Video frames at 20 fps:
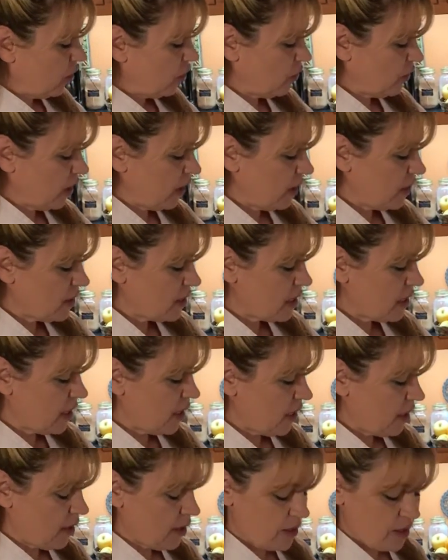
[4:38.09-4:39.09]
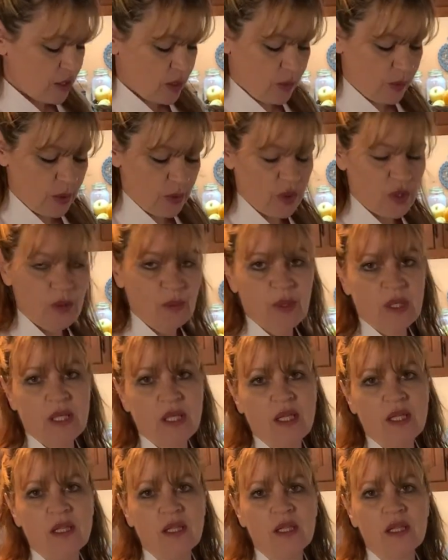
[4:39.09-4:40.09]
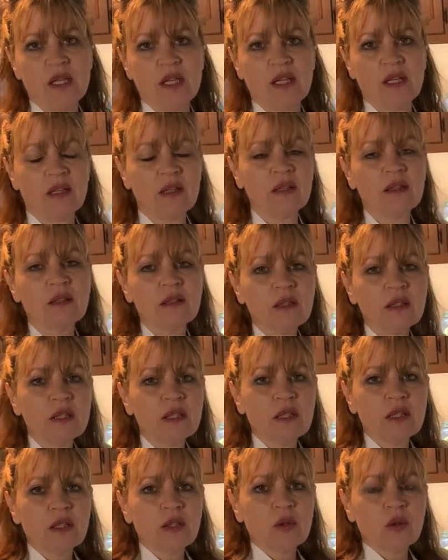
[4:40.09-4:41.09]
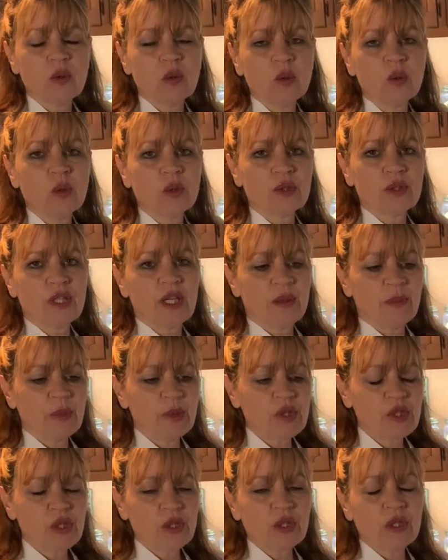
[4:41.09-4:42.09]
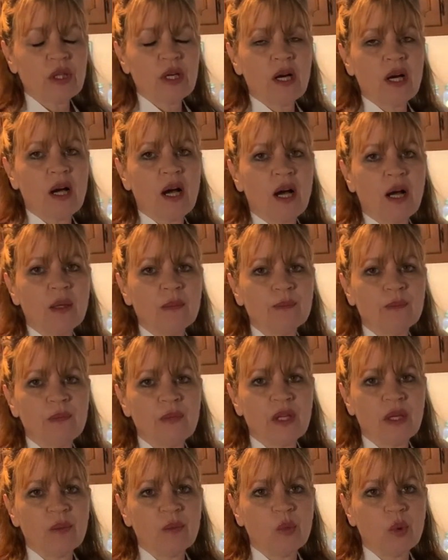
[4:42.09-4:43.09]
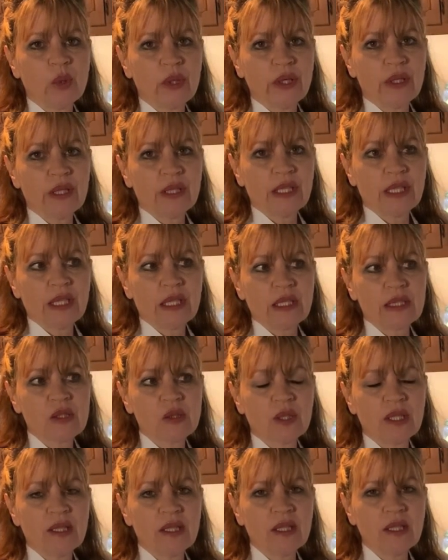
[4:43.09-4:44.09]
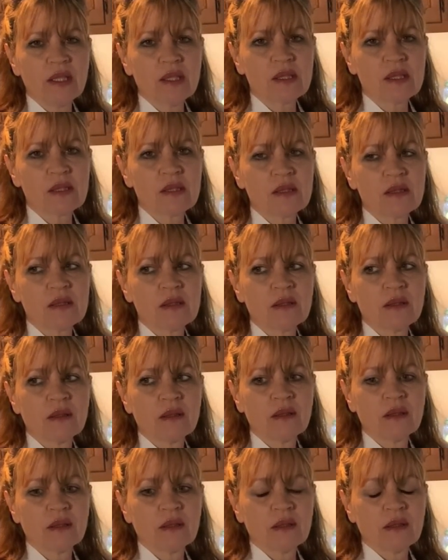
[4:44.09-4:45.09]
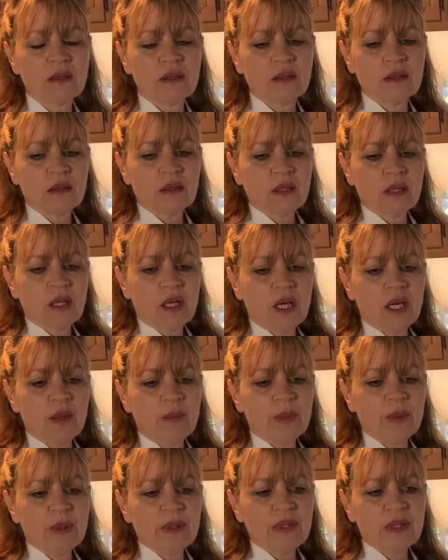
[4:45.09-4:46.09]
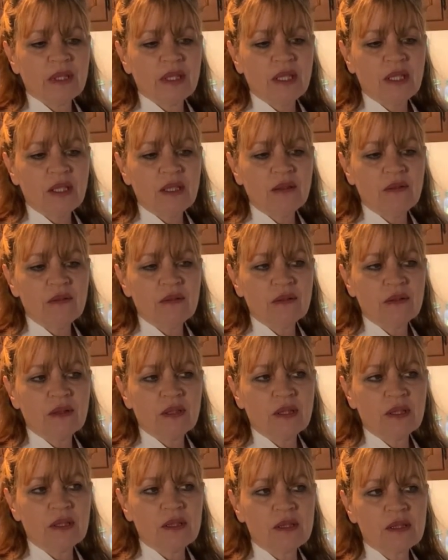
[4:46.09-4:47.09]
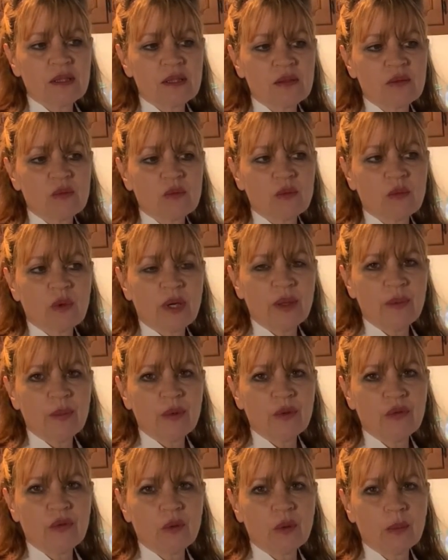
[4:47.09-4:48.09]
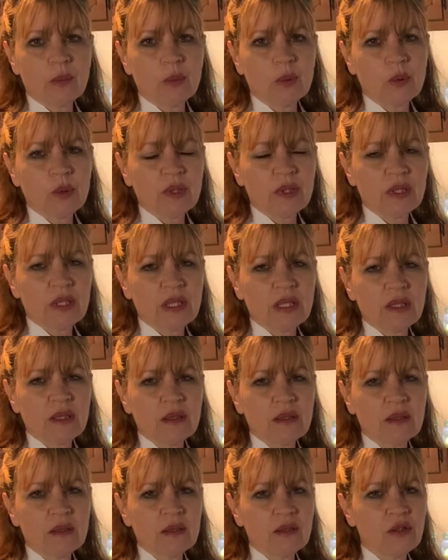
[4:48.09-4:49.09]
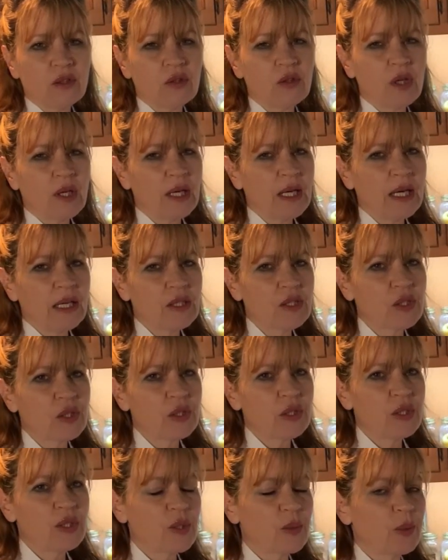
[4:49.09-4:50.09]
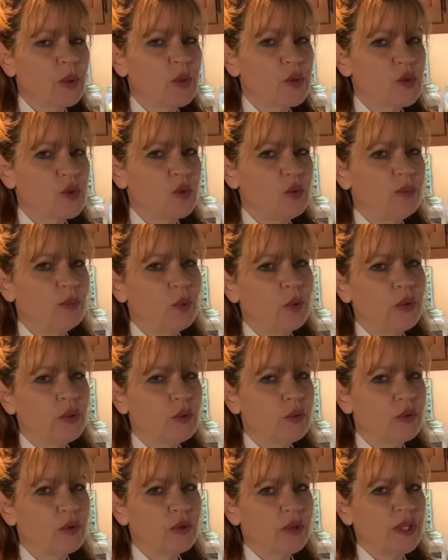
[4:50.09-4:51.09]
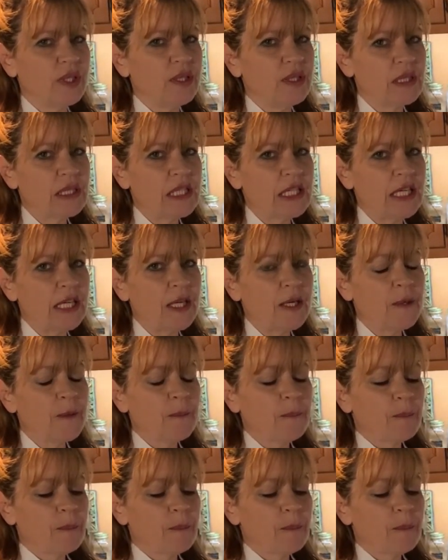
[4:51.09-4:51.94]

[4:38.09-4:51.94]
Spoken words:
Green tea is supposed to be heated at a cooler temperature than boiling. So I think I believe it's right before boiling. You're not actually supposed to boil green tea.